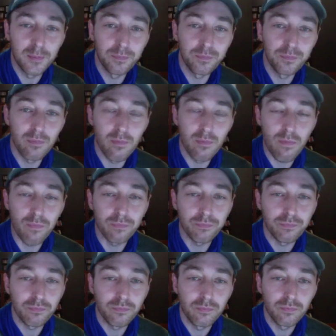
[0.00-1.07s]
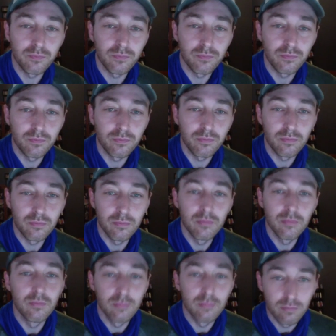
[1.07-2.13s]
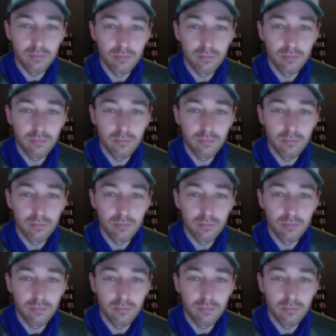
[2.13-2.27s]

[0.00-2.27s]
because he's very successful like he's very